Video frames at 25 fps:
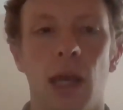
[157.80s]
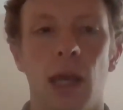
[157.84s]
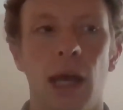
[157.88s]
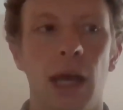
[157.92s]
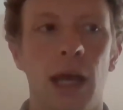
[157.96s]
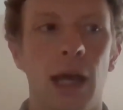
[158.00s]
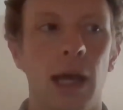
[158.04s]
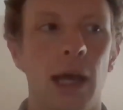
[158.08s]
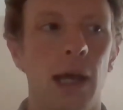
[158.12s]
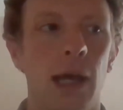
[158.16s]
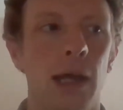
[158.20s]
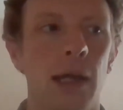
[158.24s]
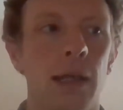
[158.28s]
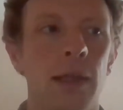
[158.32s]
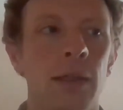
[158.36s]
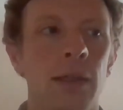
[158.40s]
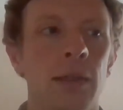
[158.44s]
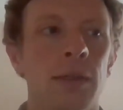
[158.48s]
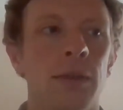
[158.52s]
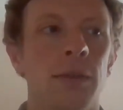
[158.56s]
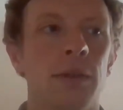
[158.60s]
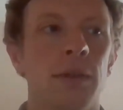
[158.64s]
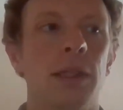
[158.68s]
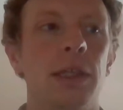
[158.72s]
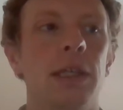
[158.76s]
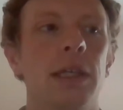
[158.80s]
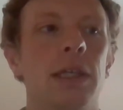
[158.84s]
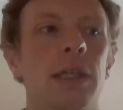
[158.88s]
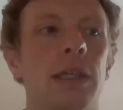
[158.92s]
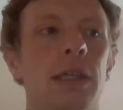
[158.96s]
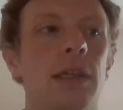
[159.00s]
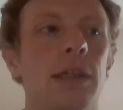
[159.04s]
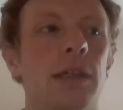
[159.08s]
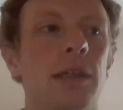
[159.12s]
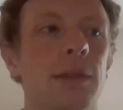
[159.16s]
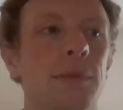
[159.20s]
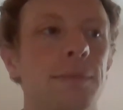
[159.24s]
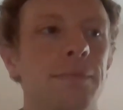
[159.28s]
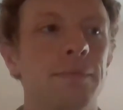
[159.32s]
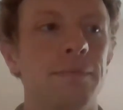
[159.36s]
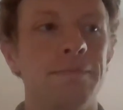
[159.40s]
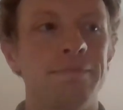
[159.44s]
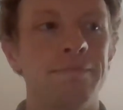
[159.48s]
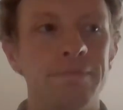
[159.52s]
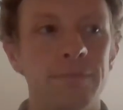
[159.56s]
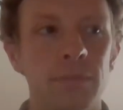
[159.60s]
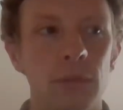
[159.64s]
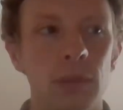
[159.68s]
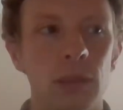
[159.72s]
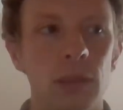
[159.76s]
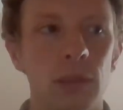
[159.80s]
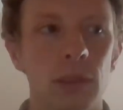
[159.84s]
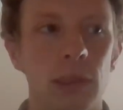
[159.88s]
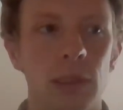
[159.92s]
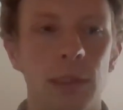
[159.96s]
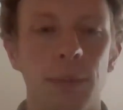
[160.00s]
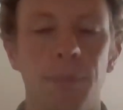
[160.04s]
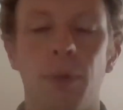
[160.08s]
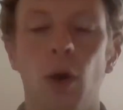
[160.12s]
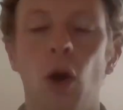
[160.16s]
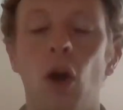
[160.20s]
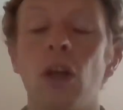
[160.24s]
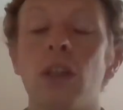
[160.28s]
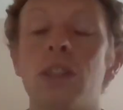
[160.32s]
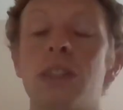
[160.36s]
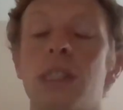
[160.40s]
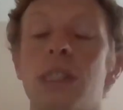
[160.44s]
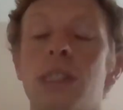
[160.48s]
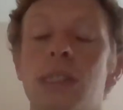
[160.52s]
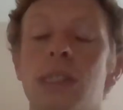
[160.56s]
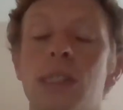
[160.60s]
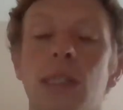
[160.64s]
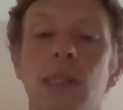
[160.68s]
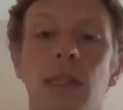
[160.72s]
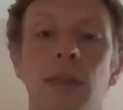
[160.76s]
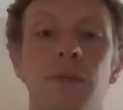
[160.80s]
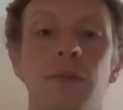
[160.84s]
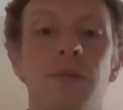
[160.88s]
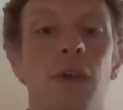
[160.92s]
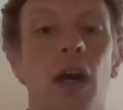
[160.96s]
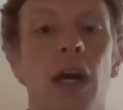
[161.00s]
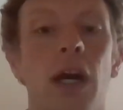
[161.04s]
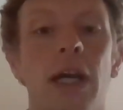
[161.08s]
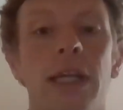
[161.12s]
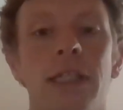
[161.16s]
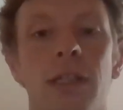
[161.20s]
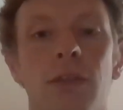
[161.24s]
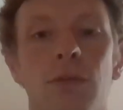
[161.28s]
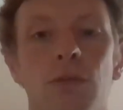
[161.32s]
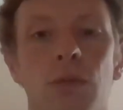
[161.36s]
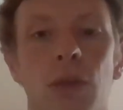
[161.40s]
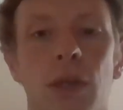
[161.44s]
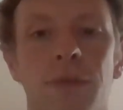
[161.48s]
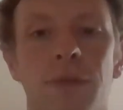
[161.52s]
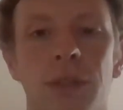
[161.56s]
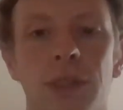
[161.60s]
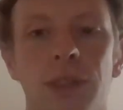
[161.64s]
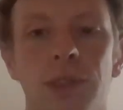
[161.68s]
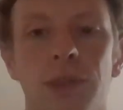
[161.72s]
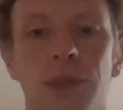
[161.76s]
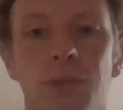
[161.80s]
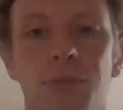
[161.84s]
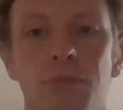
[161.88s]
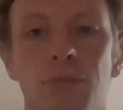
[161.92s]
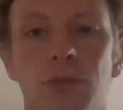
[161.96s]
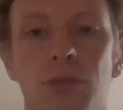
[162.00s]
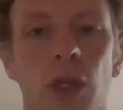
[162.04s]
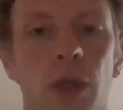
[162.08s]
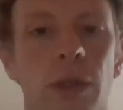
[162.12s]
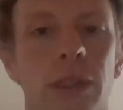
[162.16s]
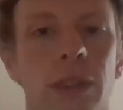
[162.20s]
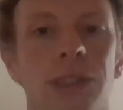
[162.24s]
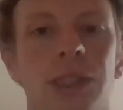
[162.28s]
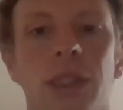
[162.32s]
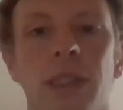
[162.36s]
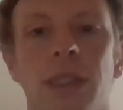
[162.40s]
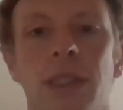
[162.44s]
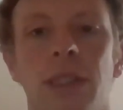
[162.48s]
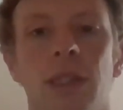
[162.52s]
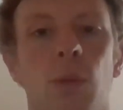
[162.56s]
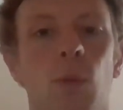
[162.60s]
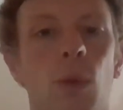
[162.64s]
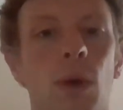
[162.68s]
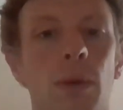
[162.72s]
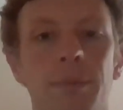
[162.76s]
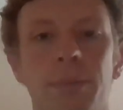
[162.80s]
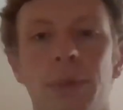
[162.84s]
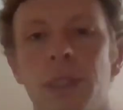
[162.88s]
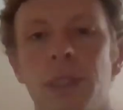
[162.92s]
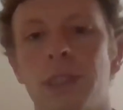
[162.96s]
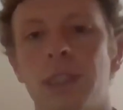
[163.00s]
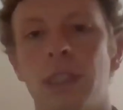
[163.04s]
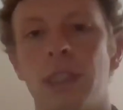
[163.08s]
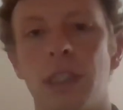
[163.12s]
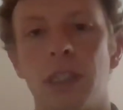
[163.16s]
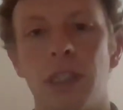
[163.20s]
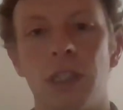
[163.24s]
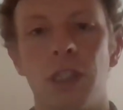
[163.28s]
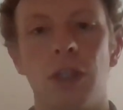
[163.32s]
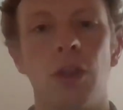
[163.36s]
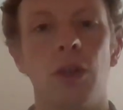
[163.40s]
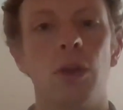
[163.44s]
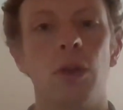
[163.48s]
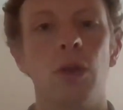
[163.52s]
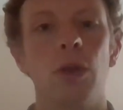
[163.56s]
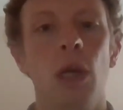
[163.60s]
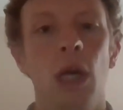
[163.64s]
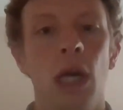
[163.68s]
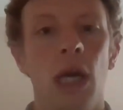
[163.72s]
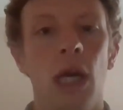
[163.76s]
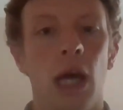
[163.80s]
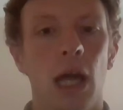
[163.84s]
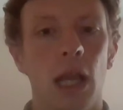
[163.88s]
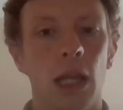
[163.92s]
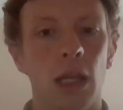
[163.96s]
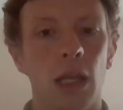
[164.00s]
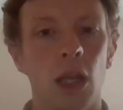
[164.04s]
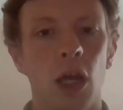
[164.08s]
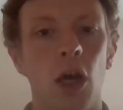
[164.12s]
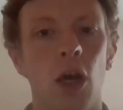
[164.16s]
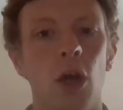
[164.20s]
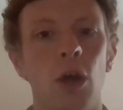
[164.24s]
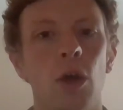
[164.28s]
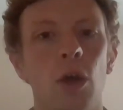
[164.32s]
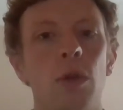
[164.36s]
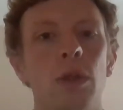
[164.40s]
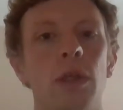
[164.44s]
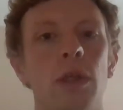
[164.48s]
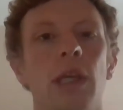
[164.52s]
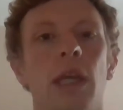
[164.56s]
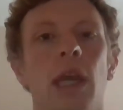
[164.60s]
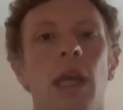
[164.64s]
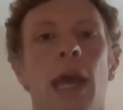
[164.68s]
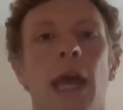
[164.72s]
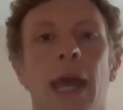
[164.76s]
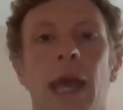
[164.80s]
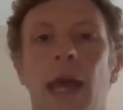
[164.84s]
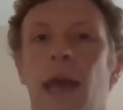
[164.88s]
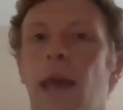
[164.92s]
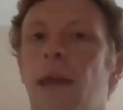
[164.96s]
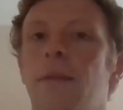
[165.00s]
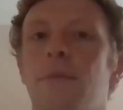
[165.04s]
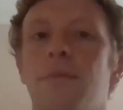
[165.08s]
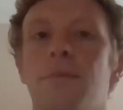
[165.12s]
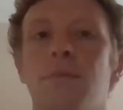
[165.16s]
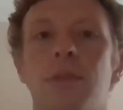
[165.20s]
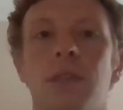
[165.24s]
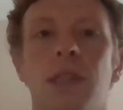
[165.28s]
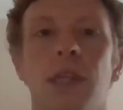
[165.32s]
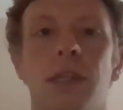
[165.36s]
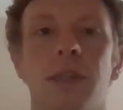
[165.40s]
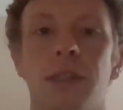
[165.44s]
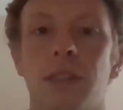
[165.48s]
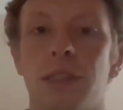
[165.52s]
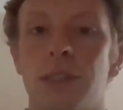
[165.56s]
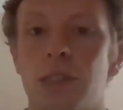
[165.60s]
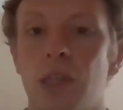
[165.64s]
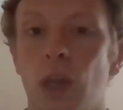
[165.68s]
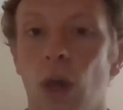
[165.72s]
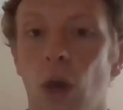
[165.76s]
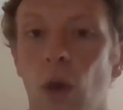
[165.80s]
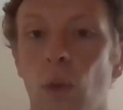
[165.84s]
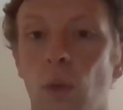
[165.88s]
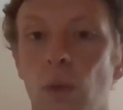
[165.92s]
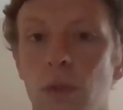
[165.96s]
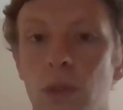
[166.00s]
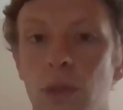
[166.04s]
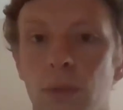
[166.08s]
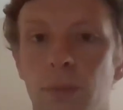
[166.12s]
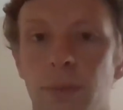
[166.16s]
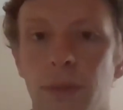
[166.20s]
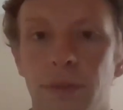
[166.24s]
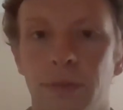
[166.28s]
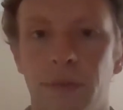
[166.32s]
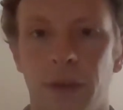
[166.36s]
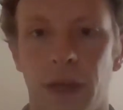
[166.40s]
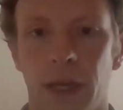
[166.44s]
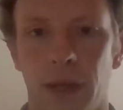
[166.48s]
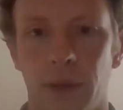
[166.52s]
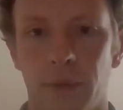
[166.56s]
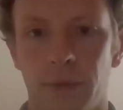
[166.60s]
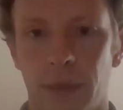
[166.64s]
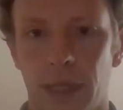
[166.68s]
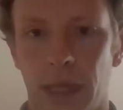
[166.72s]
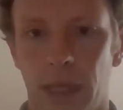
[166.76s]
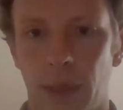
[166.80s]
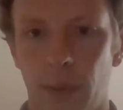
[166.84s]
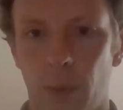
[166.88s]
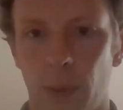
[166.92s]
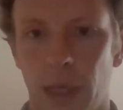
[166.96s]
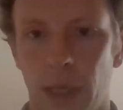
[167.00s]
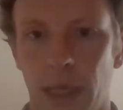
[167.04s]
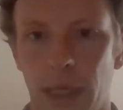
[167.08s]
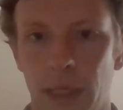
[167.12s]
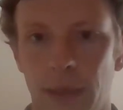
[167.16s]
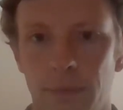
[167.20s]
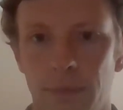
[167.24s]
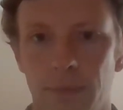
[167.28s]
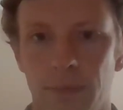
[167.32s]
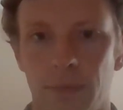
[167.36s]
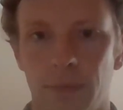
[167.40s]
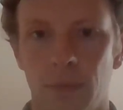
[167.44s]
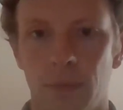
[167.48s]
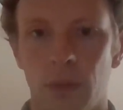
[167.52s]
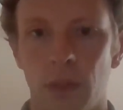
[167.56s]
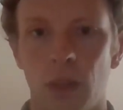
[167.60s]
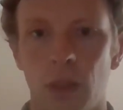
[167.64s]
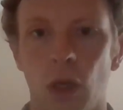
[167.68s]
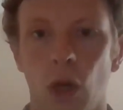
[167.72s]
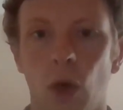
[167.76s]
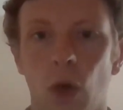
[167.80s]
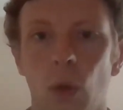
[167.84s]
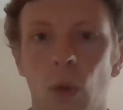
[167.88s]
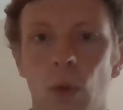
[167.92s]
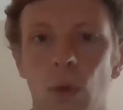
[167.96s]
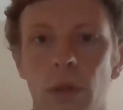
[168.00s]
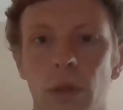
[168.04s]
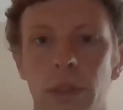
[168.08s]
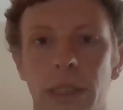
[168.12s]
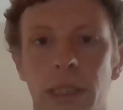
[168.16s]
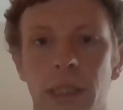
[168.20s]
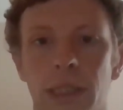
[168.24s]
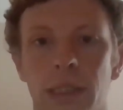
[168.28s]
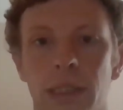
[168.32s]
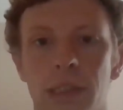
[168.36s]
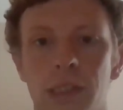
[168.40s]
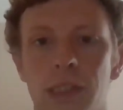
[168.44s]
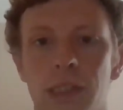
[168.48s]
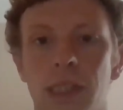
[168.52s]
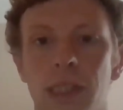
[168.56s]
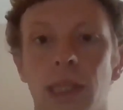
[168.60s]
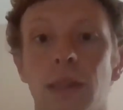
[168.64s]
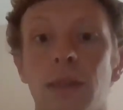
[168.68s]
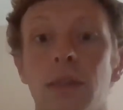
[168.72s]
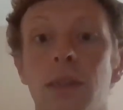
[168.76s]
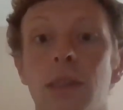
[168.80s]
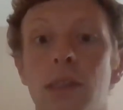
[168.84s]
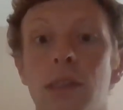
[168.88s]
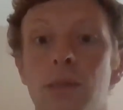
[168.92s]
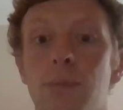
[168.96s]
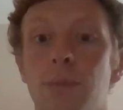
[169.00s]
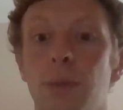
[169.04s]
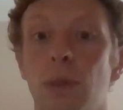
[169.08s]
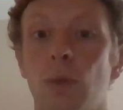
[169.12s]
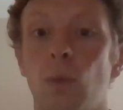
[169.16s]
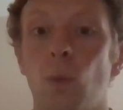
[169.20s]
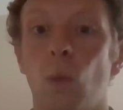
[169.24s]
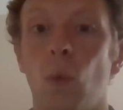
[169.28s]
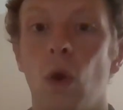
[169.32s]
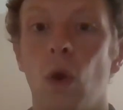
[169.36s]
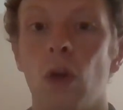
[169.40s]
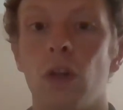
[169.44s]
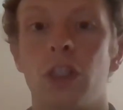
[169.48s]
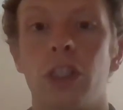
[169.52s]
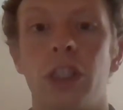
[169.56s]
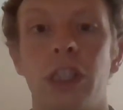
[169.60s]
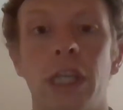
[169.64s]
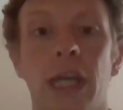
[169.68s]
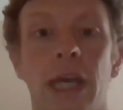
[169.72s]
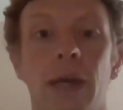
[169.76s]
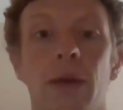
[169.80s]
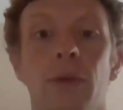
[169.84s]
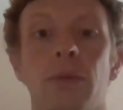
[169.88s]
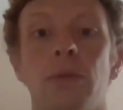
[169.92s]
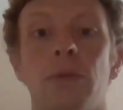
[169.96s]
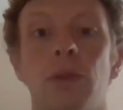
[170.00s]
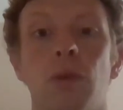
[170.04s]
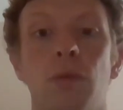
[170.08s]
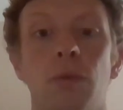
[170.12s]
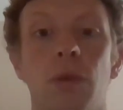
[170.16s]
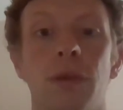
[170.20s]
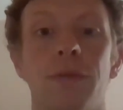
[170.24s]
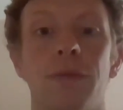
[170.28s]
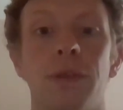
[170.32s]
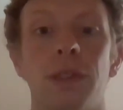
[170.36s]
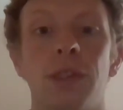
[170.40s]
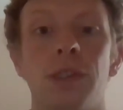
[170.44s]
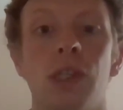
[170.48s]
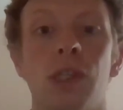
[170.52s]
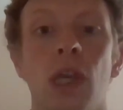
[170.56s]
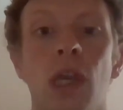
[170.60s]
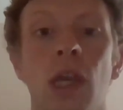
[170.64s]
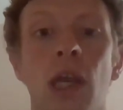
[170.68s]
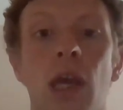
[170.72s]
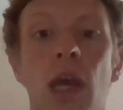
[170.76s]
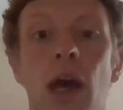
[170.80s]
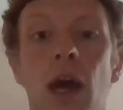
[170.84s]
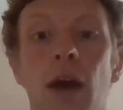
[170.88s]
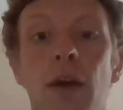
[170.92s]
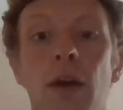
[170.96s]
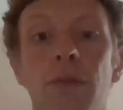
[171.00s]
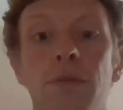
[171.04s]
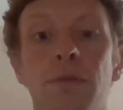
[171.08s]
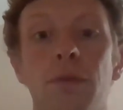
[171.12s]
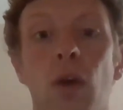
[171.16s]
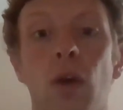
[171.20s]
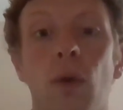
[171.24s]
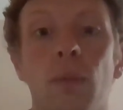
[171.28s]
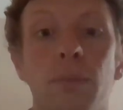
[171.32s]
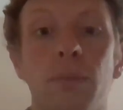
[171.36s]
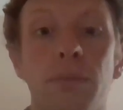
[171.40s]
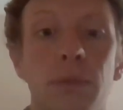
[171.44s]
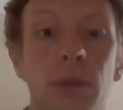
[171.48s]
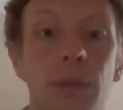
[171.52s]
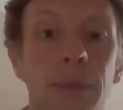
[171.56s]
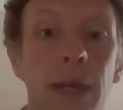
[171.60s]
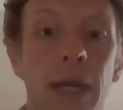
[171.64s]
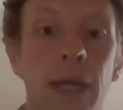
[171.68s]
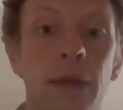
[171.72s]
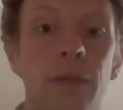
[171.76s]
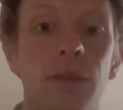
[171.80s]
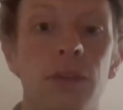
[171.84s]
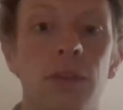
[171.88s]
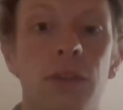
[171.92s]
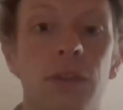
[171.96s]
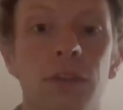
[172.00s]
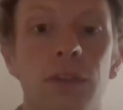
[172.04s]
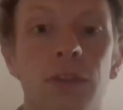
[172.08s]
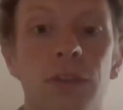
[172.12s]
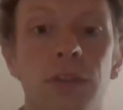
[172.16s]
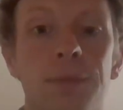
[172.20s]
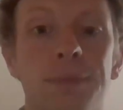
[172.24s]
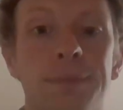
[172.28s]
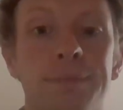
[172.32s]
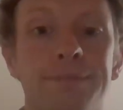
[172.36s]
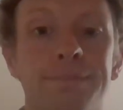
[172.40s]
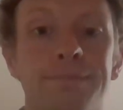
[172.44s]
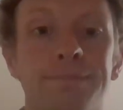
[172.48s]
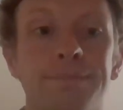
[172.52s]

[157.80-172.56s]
the deposits that they find in rivers. So it's something that one person can do alone, and that there's gold to be found that way. Gold in the silt that's been washed down the rivers from the mountains.